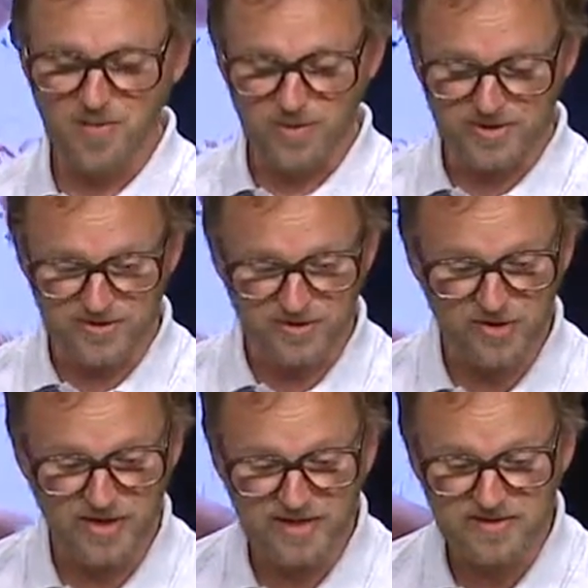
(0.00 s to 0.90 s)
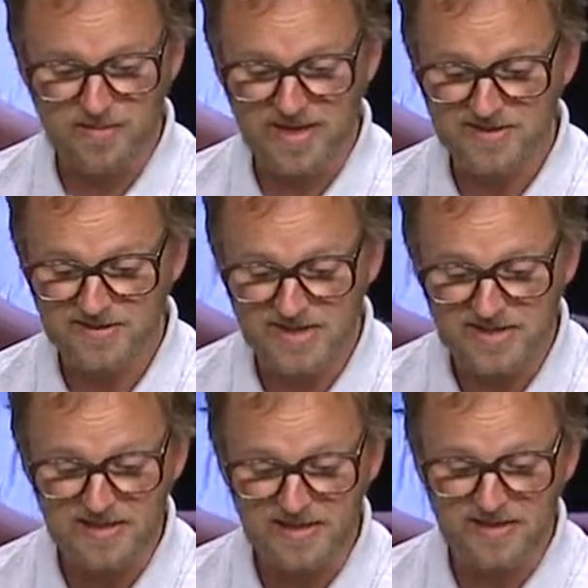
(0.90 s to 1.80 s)
which is connected by a
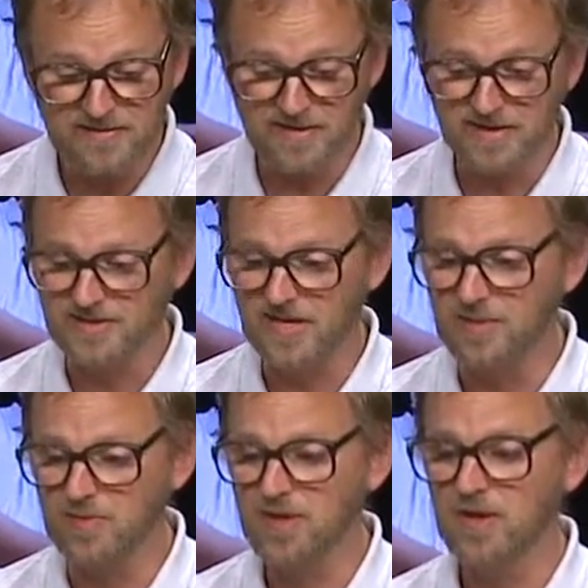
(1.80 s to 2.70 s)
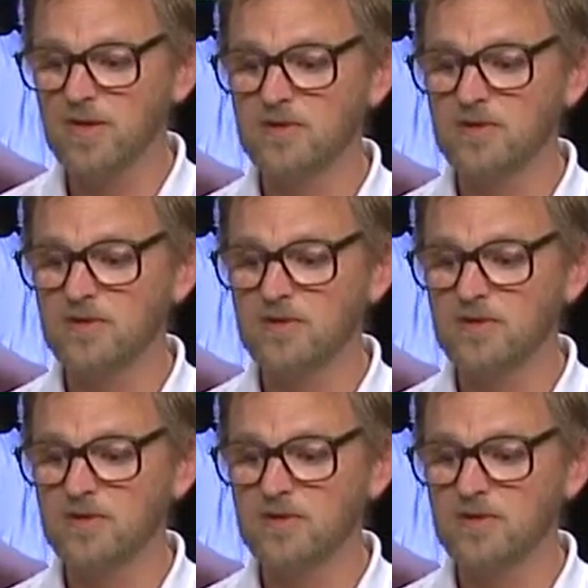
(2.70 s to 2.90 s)
single Ethernet cable